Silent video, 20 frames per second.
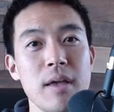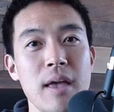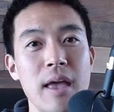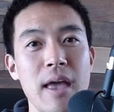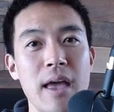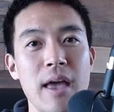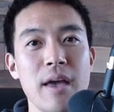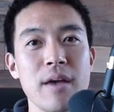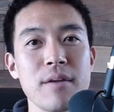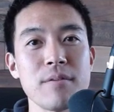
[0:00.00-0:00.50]

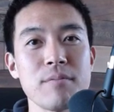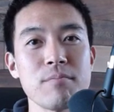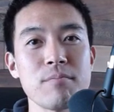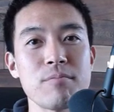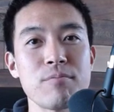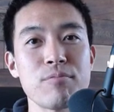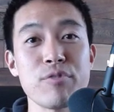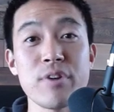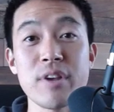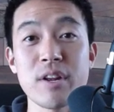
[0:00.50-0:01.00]
And
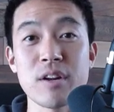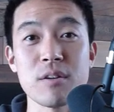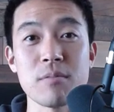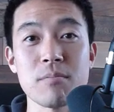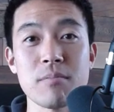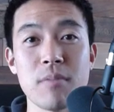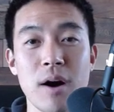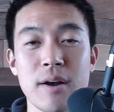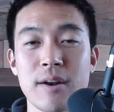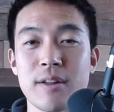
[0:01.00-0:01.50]

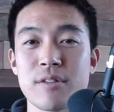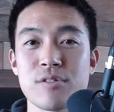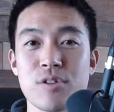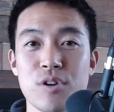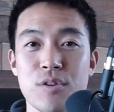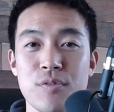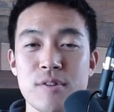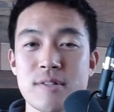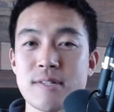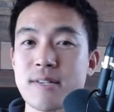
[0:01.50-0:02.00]
freedom on its
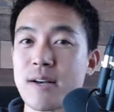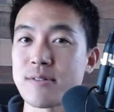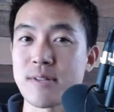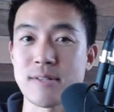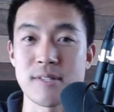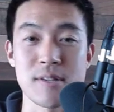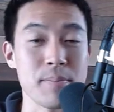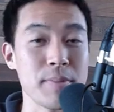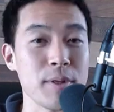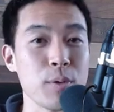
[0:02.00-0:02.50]
surface sounds
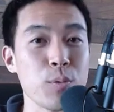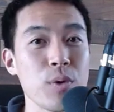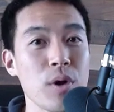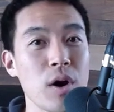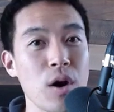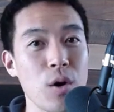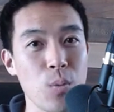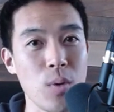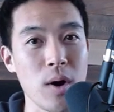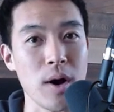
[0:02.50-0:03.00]
like something we
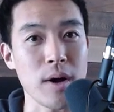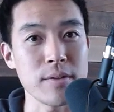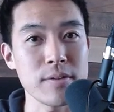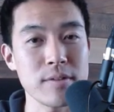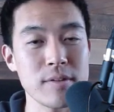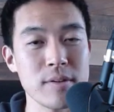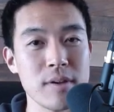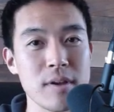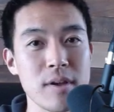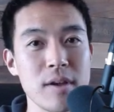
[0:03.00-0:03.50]
all
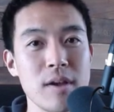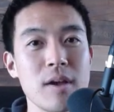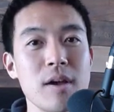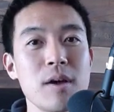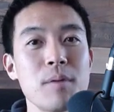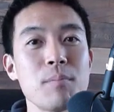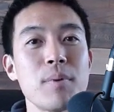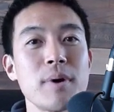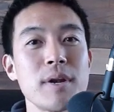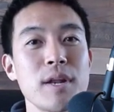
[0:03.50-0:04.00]
want.
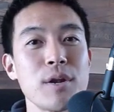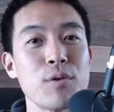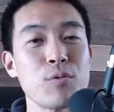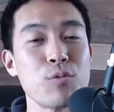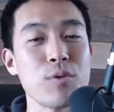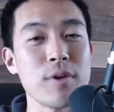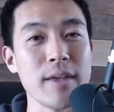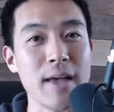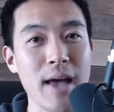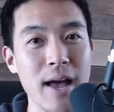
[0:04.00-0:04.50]
But in
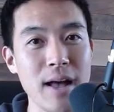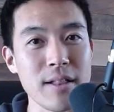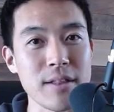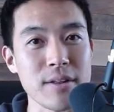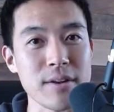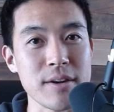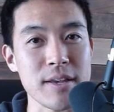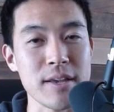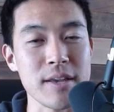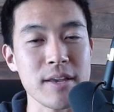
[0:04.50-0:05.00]

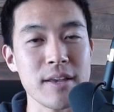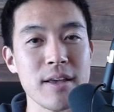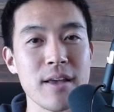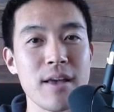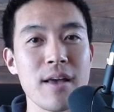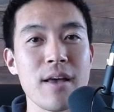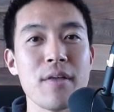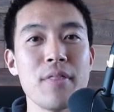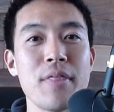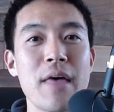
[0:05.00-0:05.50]
reality,
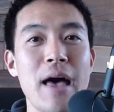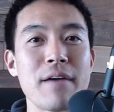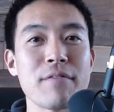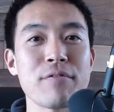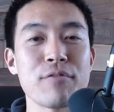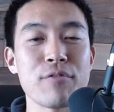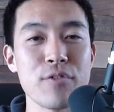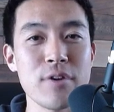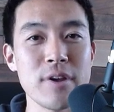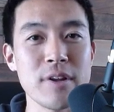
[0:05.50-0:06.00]
that
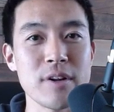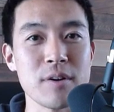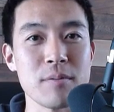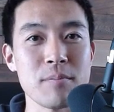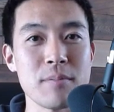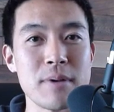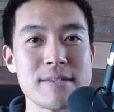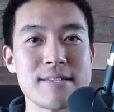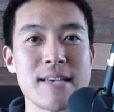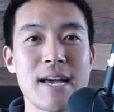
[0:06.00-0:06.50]
freedom
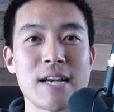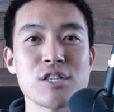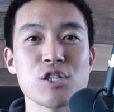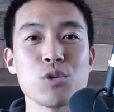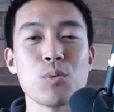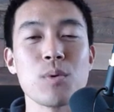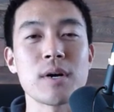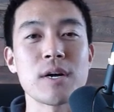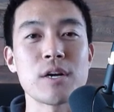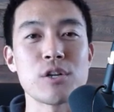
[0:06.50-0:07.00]
is
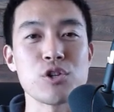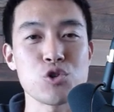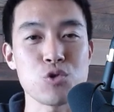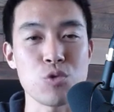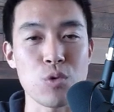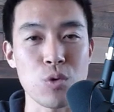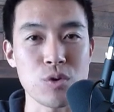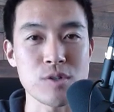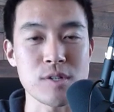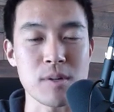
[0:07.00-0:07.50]
actually what
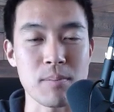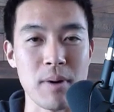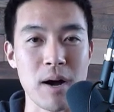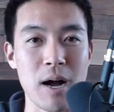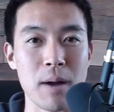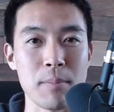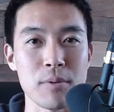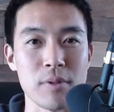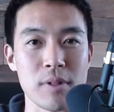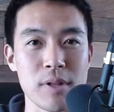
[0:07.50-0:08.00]
controls the
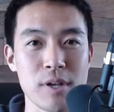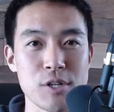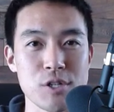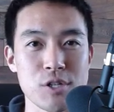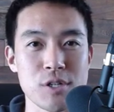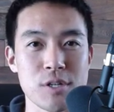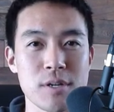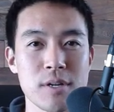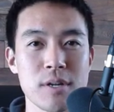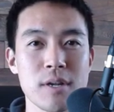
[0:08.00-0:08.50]

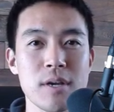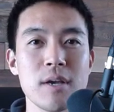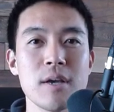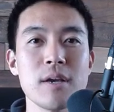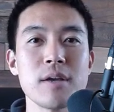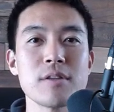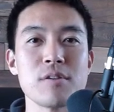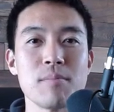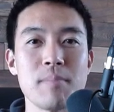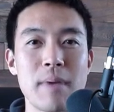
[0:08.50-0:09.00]
population
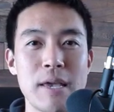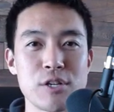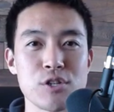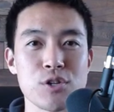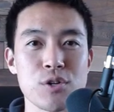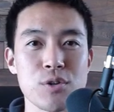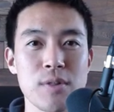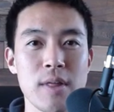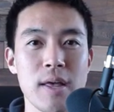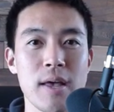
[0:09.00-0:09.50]
to make
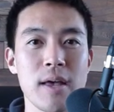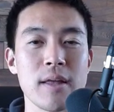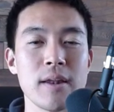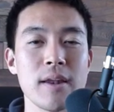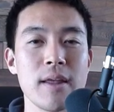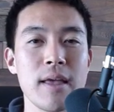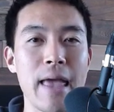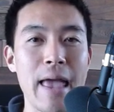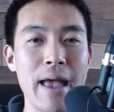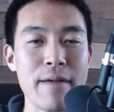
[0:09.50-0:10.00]
sure that
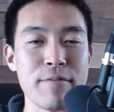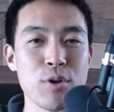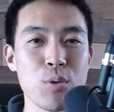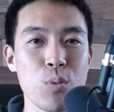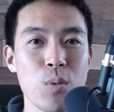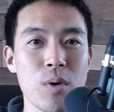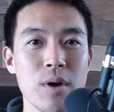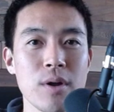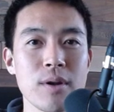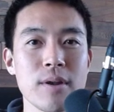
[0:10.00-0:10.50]

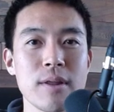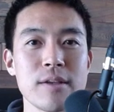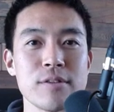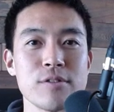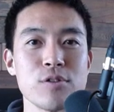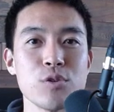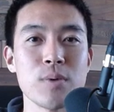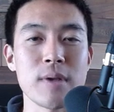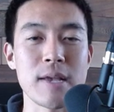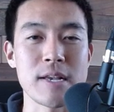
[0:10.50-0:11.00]
everyone is
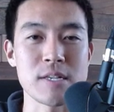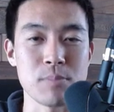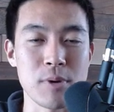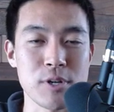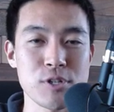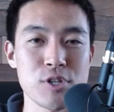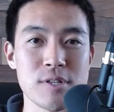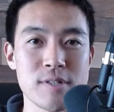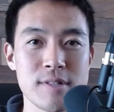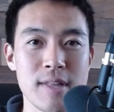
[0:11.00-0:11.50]
doing as
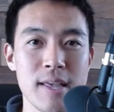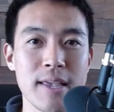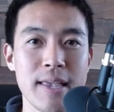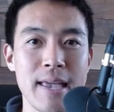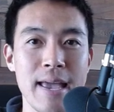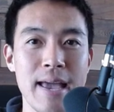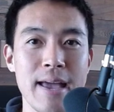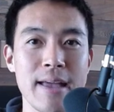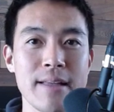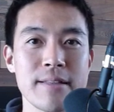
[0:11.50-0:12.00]
much as they
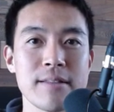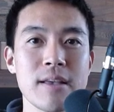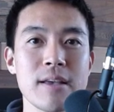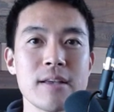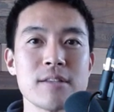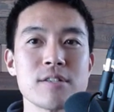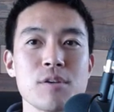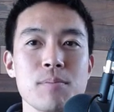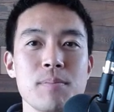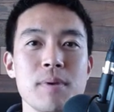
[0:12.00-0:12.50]
can
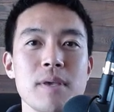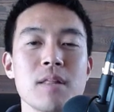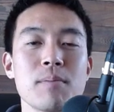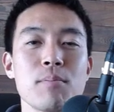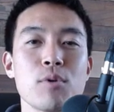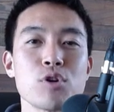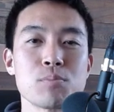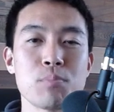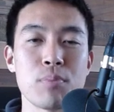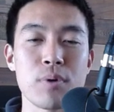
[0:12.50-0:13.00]
to be the
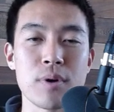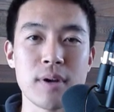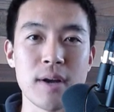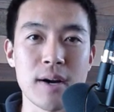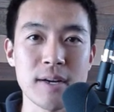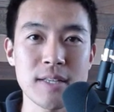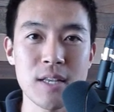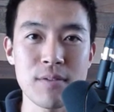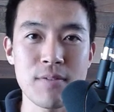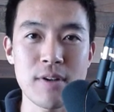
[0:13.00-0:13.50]
most
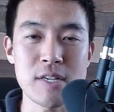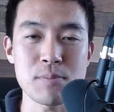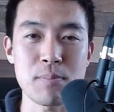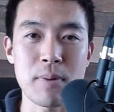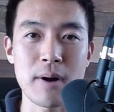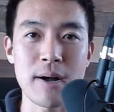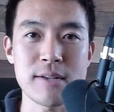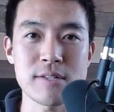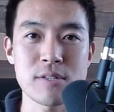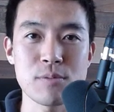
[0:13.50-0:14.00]
productive as
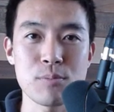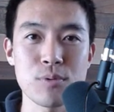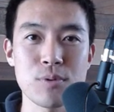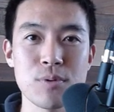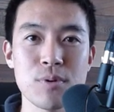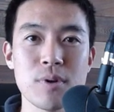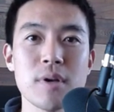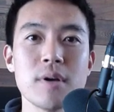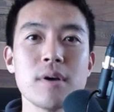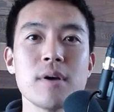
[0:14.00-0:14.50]

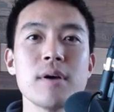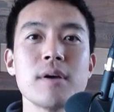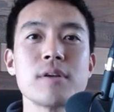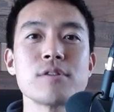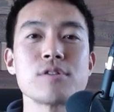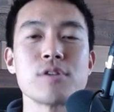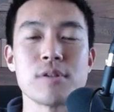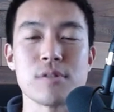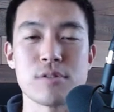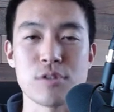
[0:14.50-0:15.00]
possible,
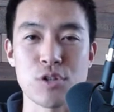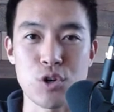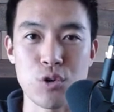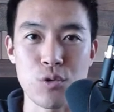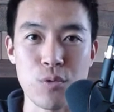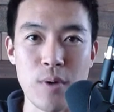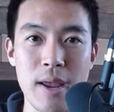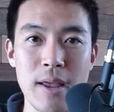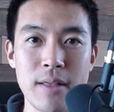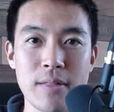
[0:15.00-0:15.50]
to
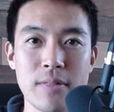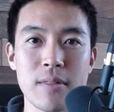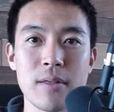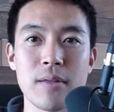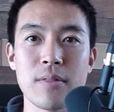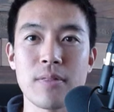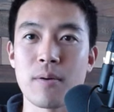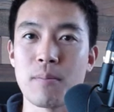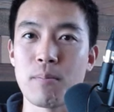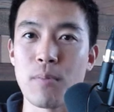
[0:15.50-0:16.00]
create
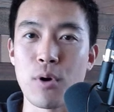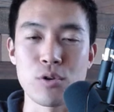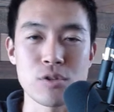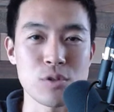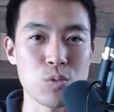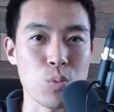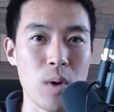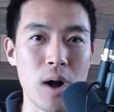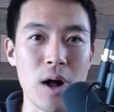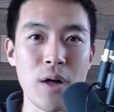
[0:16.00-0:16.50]
the most
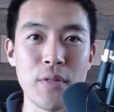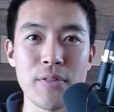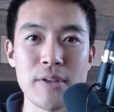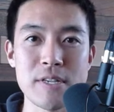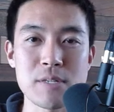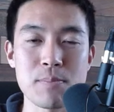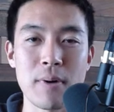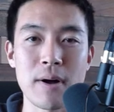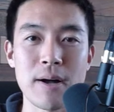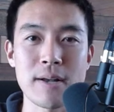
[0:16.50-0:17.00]
wealth
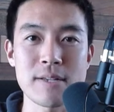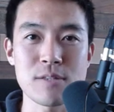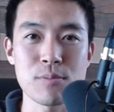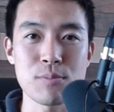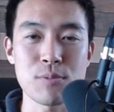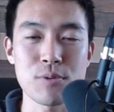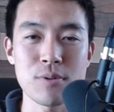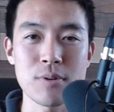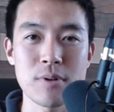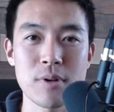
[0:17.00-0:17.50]
as
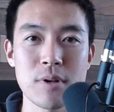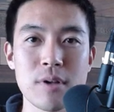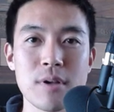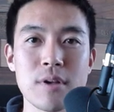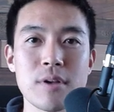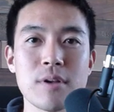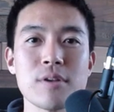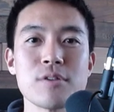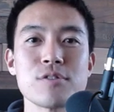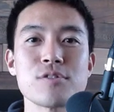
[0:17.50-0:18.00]
possible,
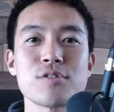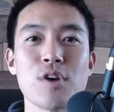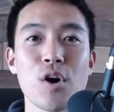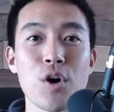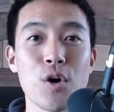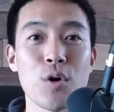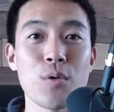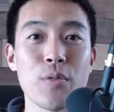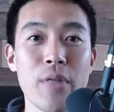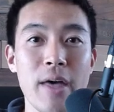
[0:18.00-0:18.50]

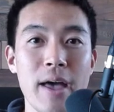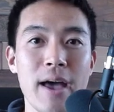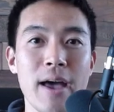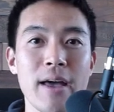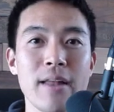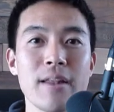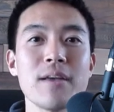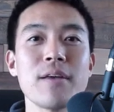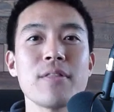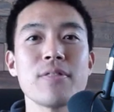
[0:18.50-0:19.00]
so
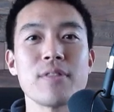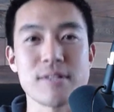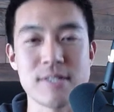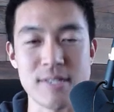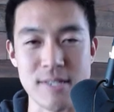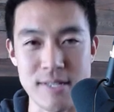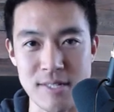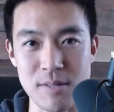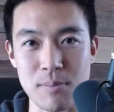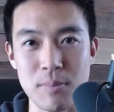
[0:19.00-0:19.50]
that the
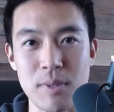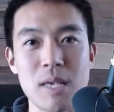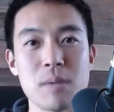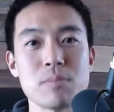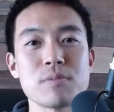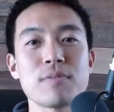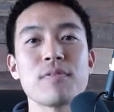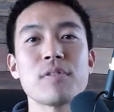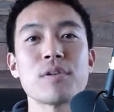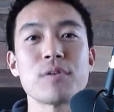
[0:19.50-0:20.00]
system
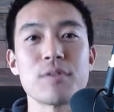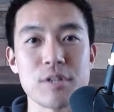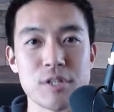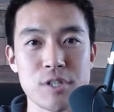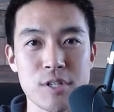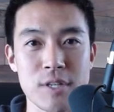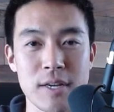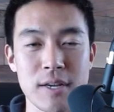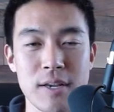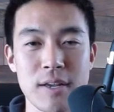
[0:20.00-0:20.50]
keeps
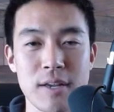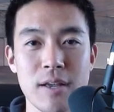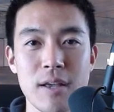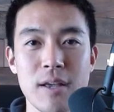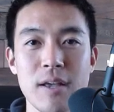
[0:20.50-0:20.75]
flourishing.